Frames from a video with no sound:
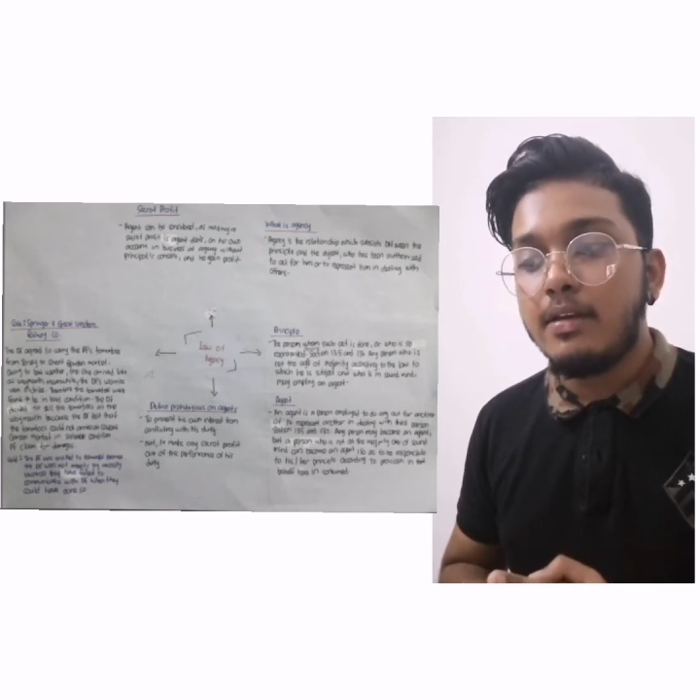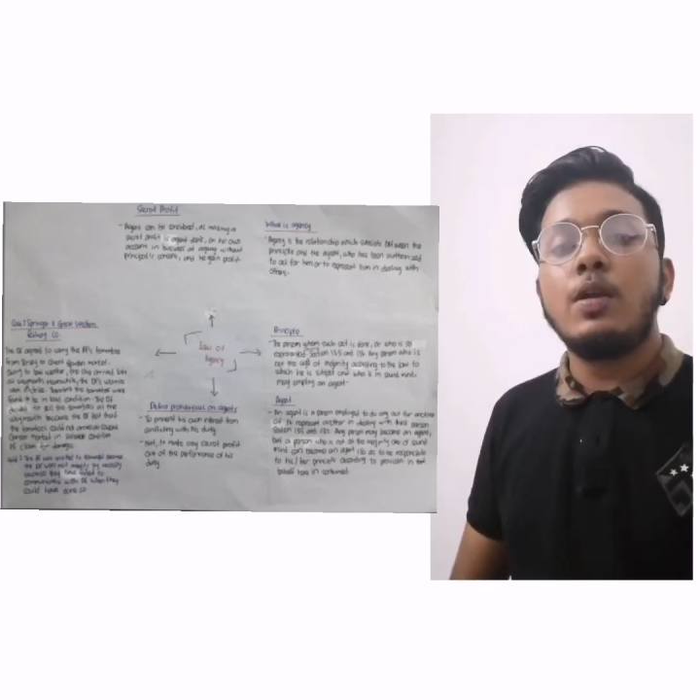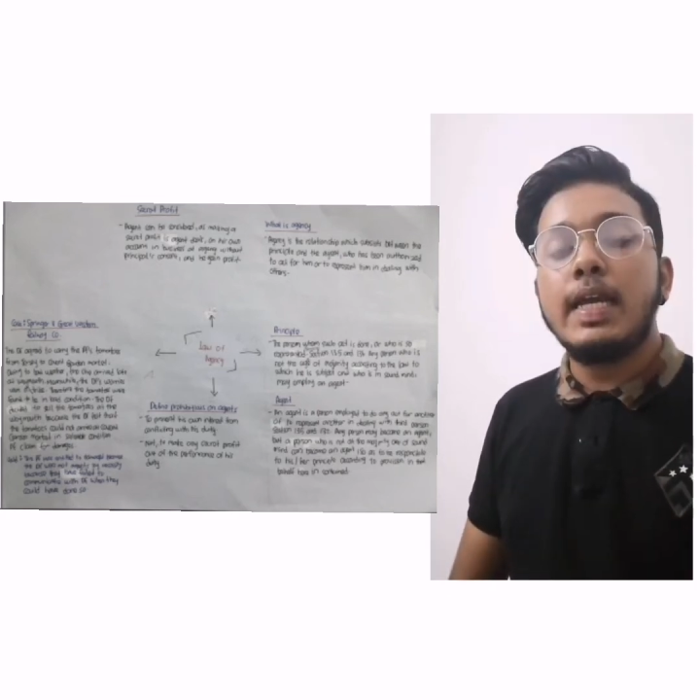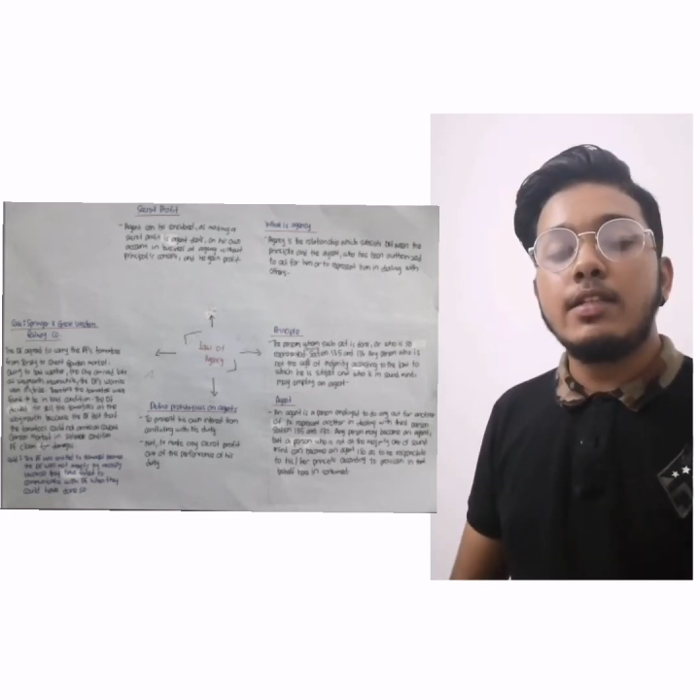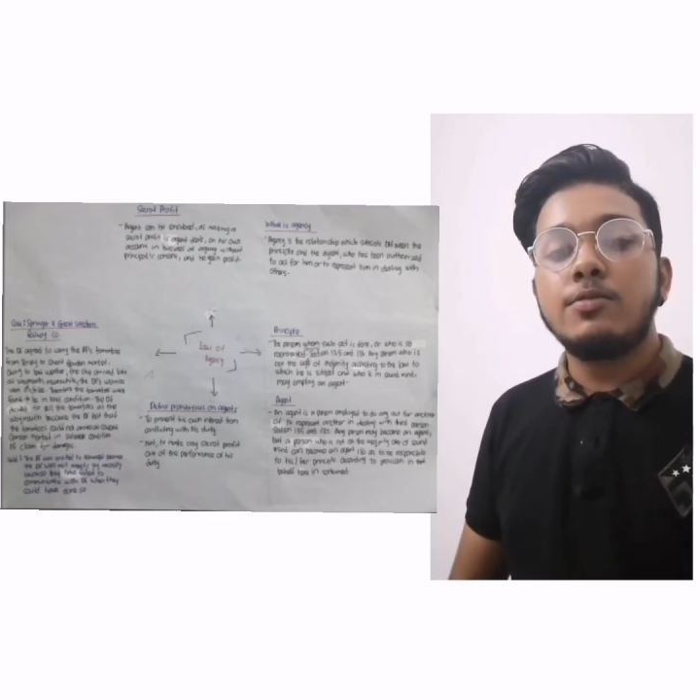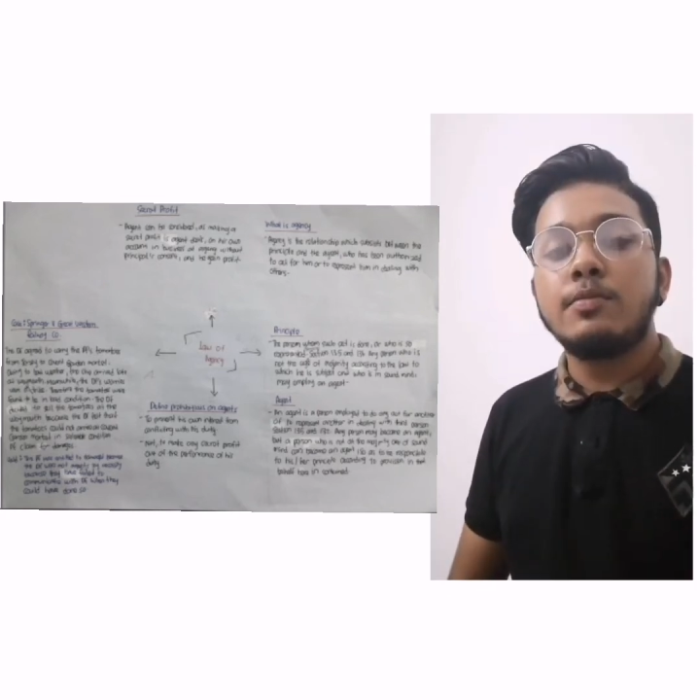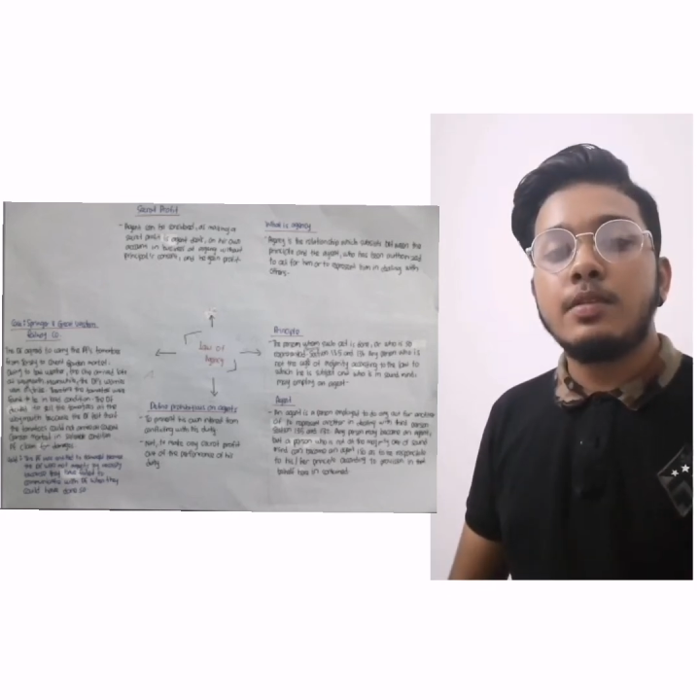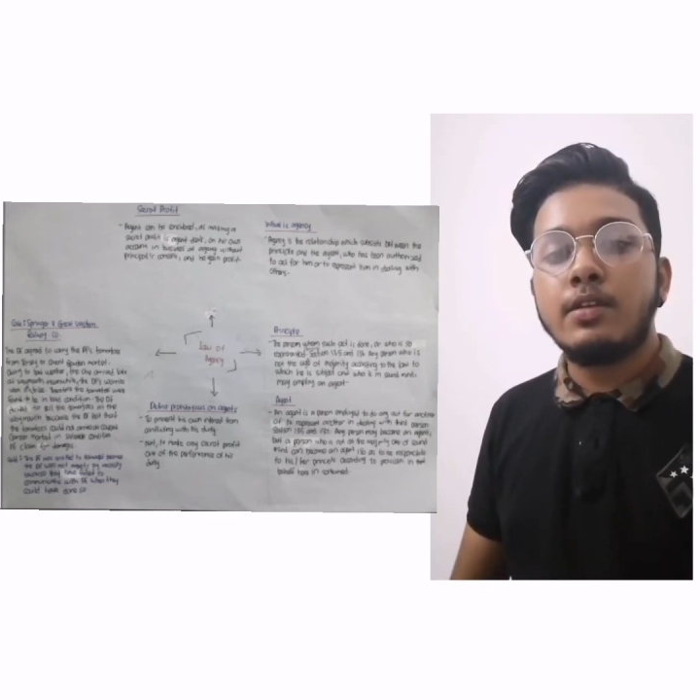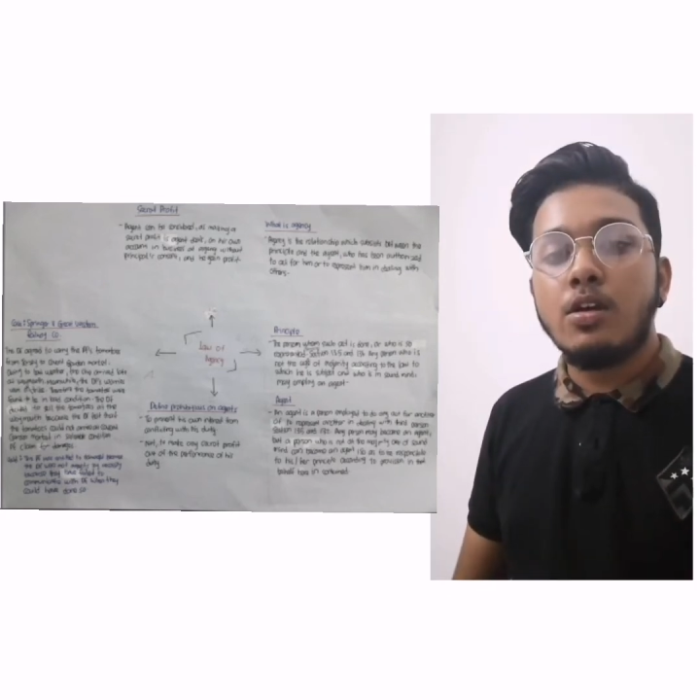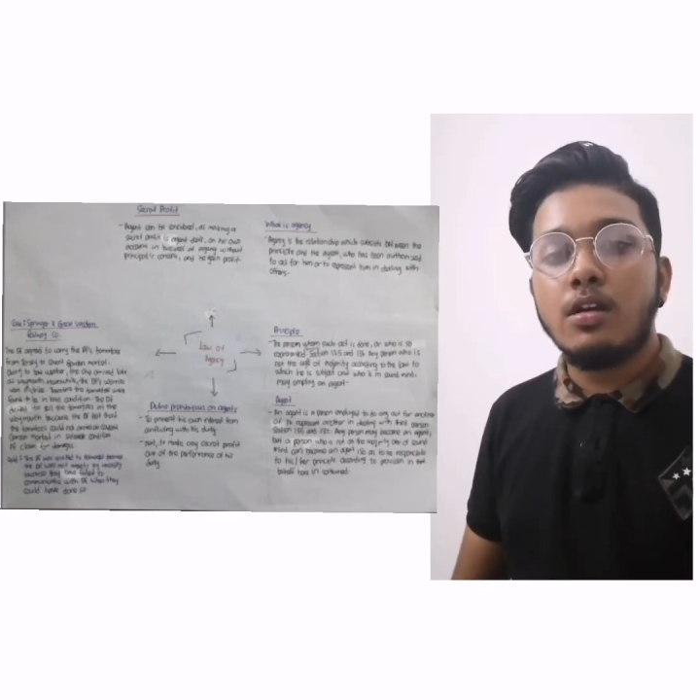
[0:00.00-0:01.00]
Now let's
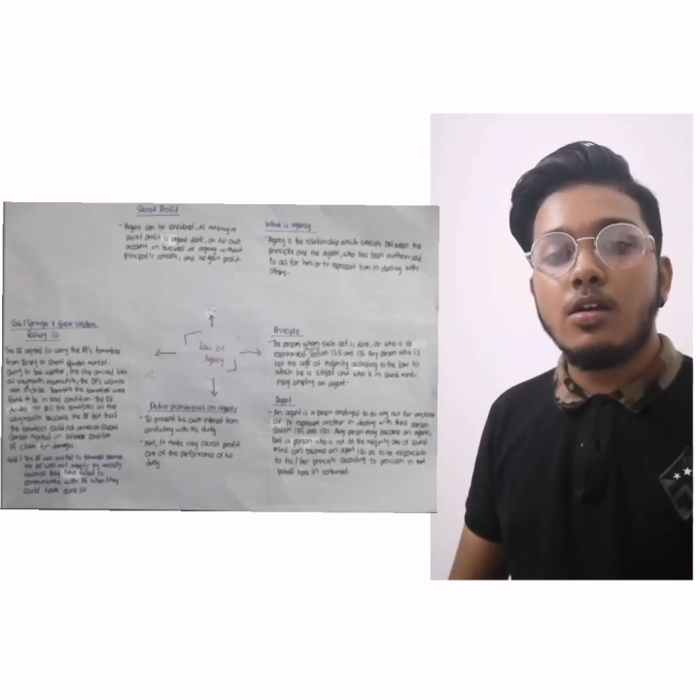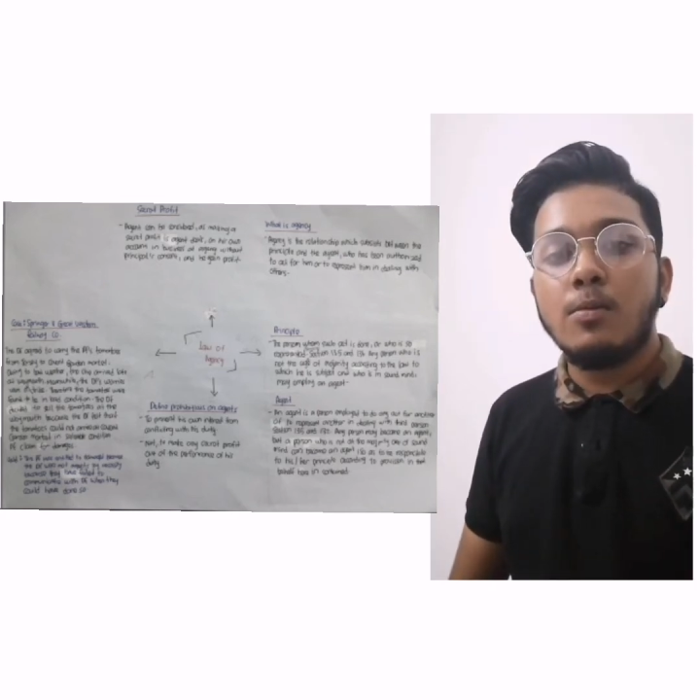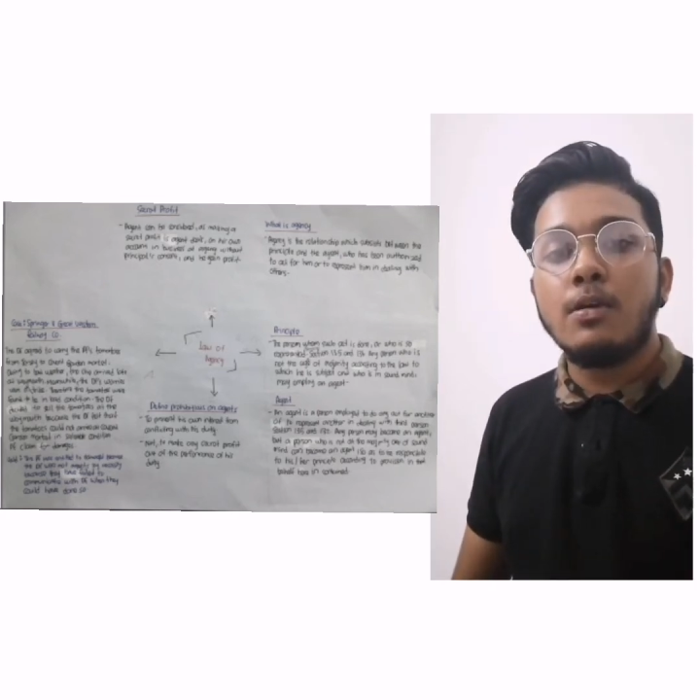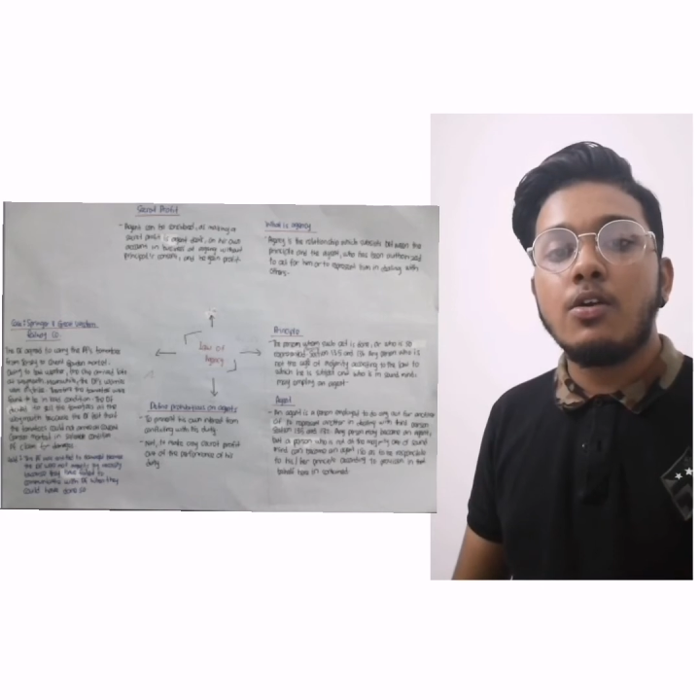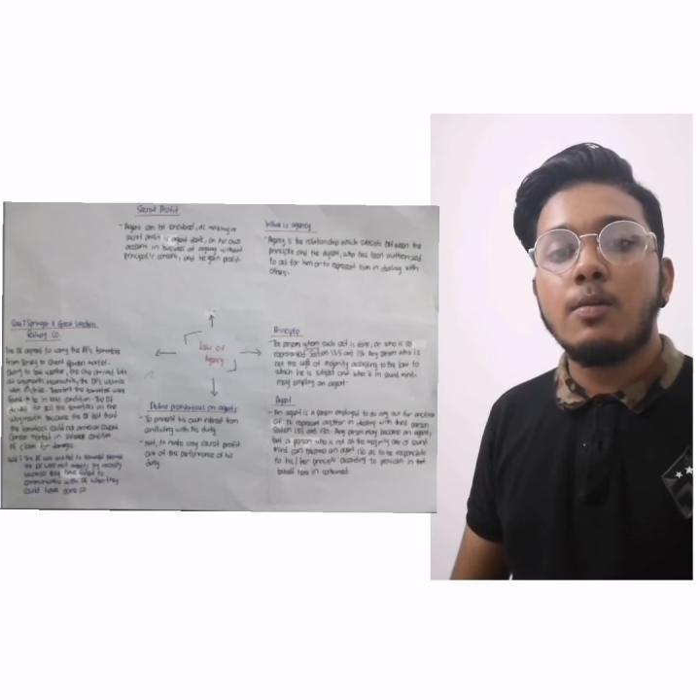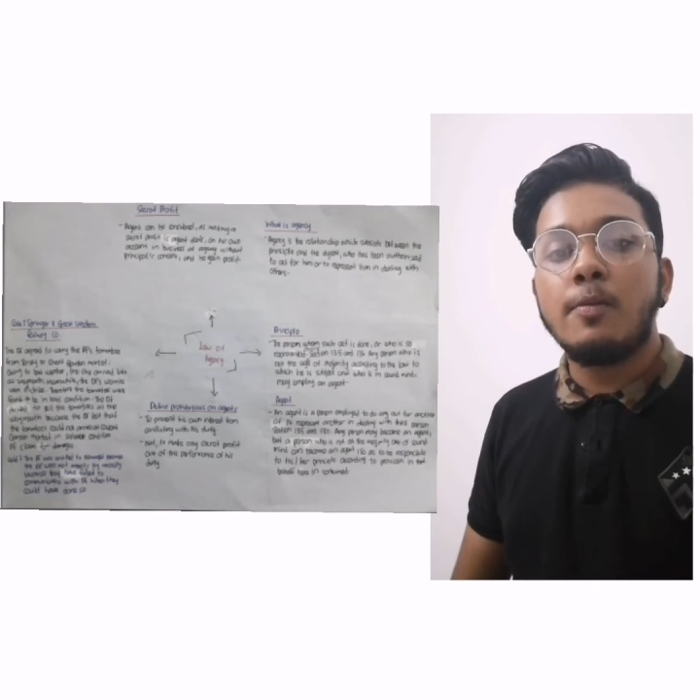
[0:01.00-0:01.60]
talk about